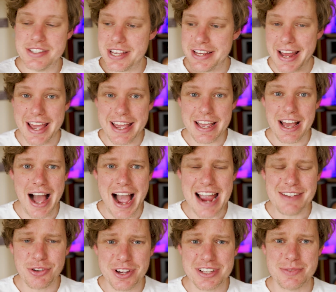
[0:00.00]
Today, I
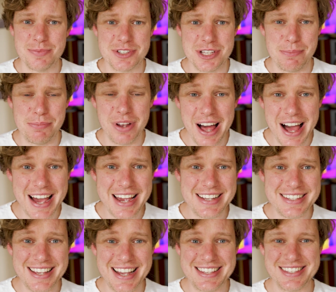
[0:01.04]
had to go get some
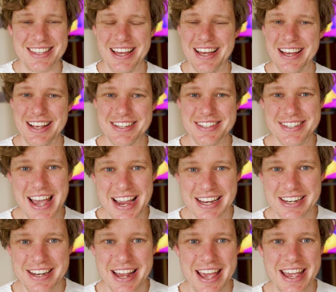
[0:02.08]
supplies. It's the
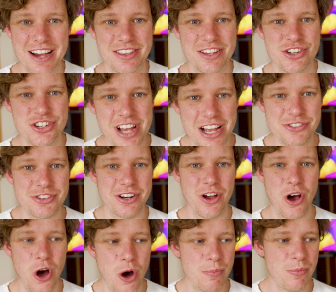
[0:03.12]
second day on the shelter at
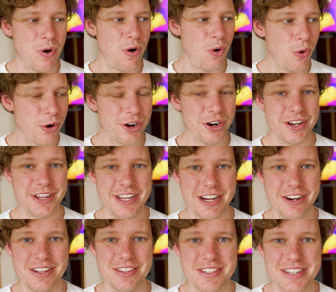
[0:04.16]
home order
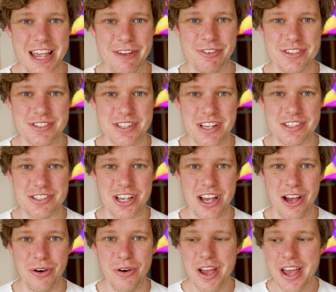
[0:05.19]
here in San
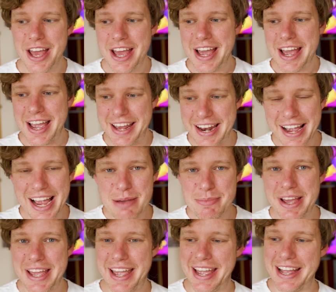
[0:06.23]
Francisco, and I got
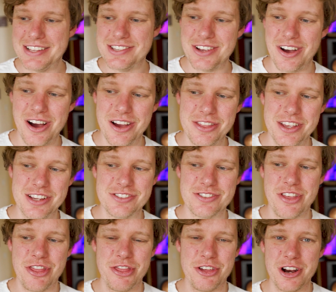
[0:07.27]
my hands on this
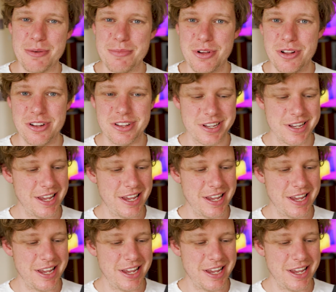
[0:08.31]
thermal